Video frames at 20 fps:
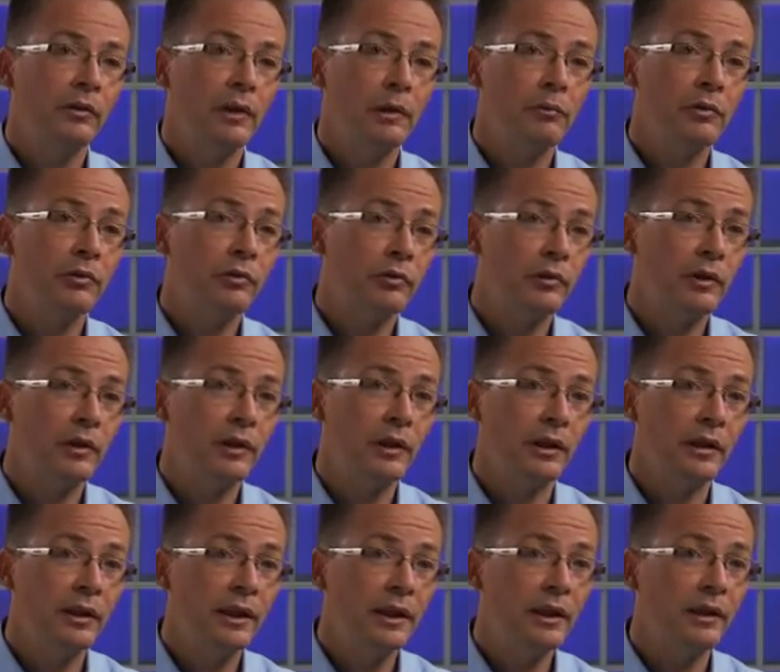
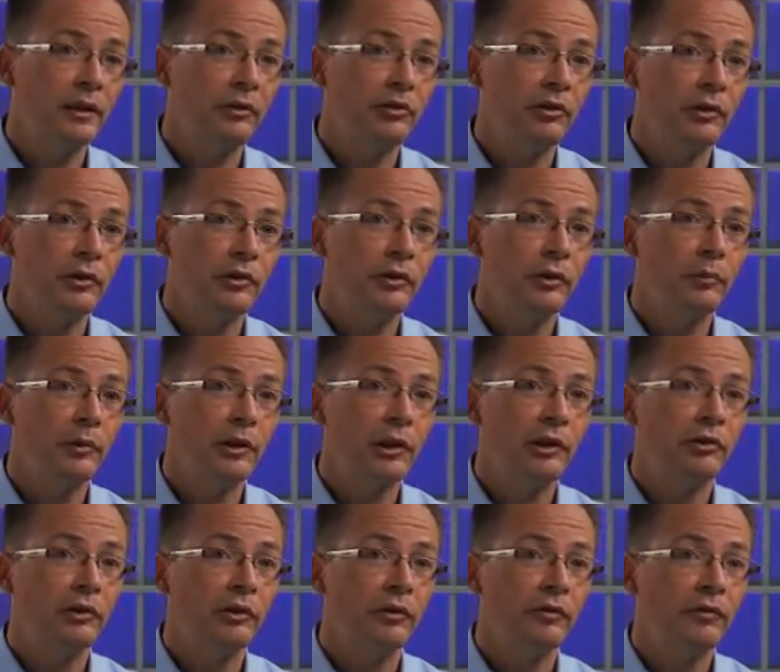demonstrating leakage and
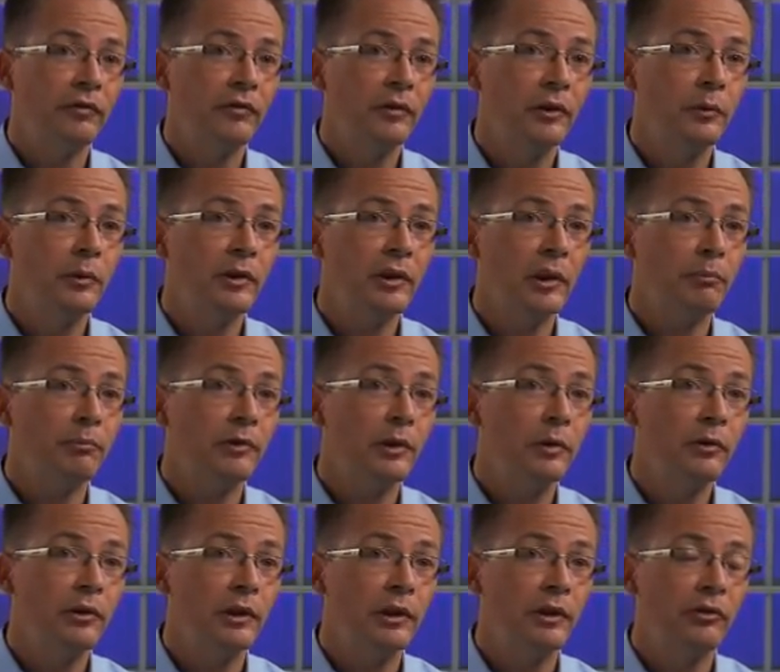accumulation of fluid and
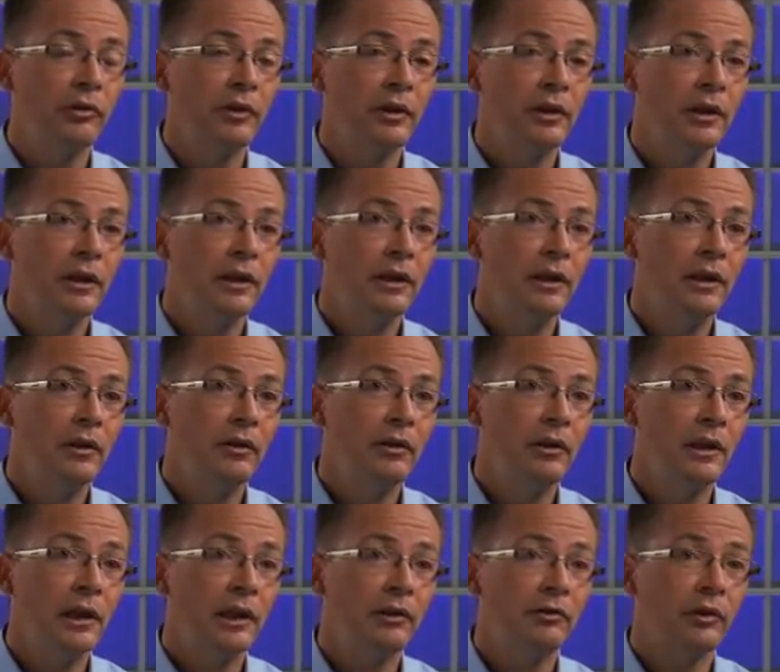proteins in
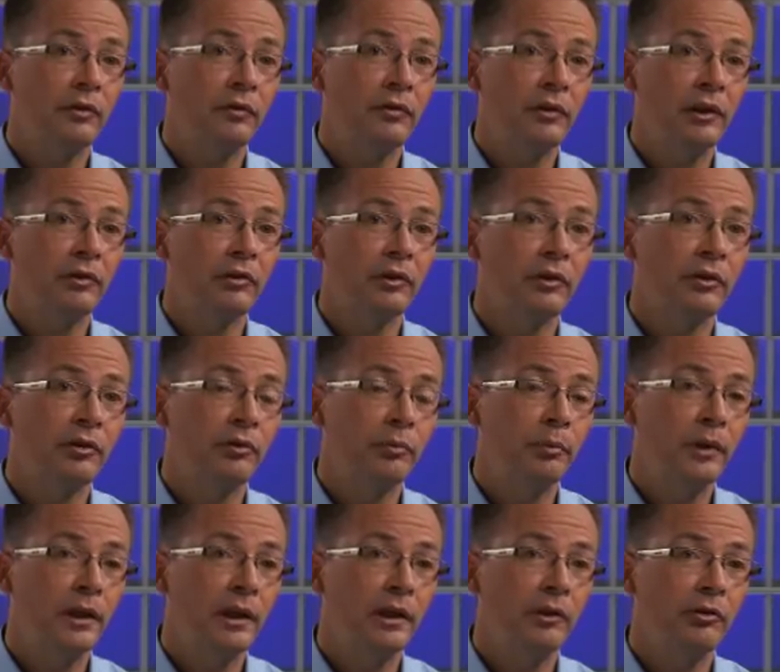the extravascular
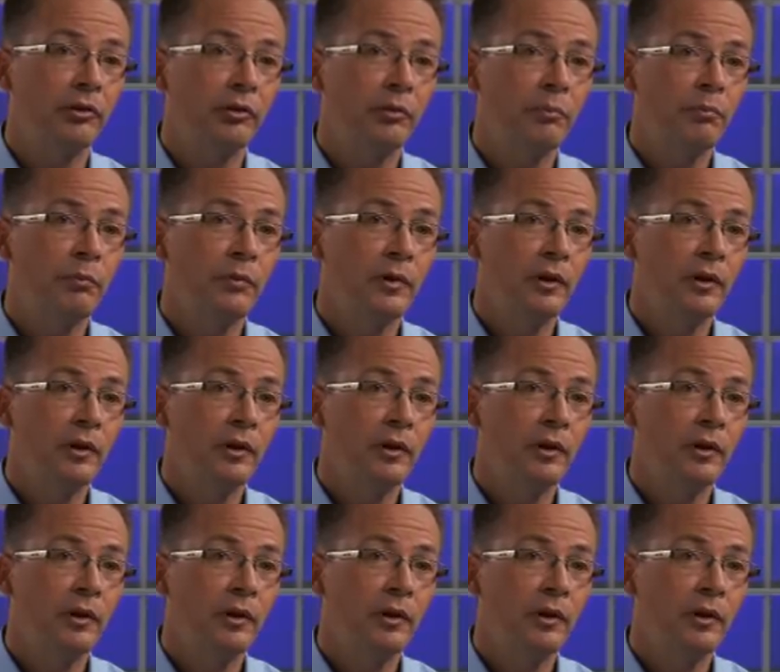space.